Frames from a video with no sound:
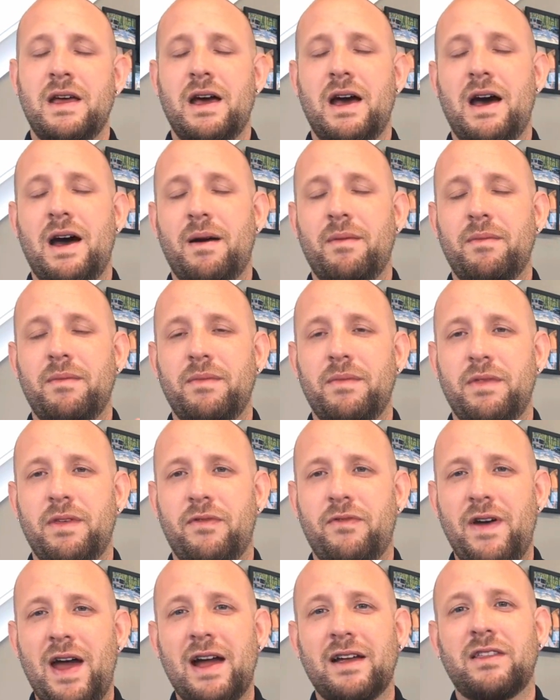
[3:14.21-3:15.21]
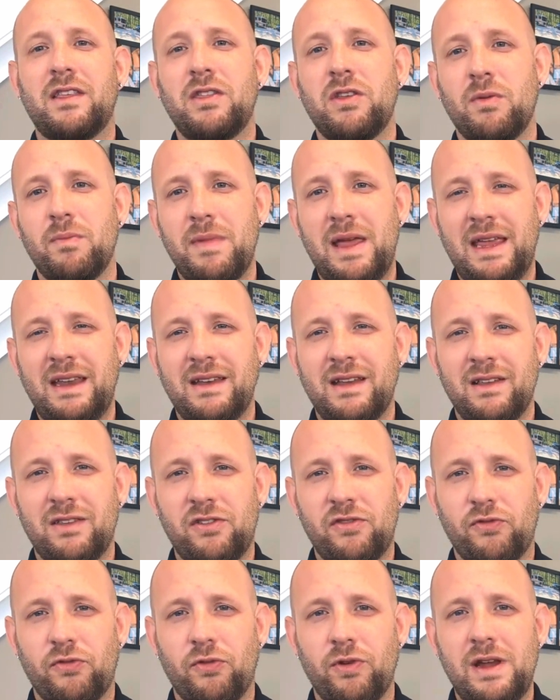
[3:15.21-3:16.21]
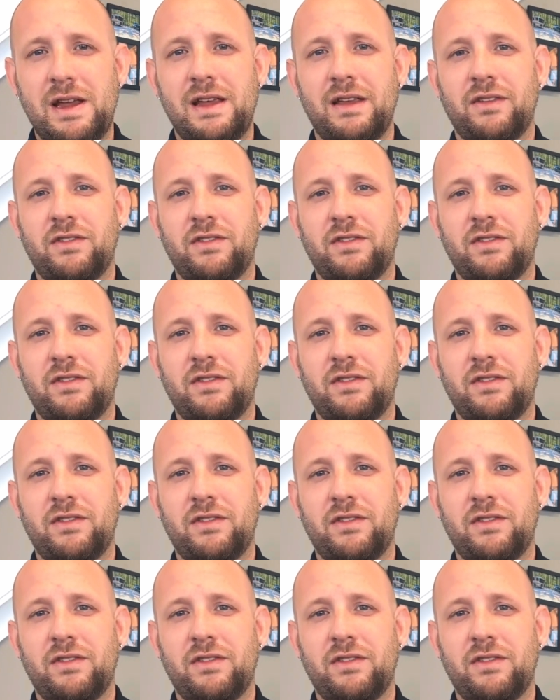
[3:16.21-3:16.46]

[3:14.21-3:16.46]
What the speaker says: the fact that they're maintenance free.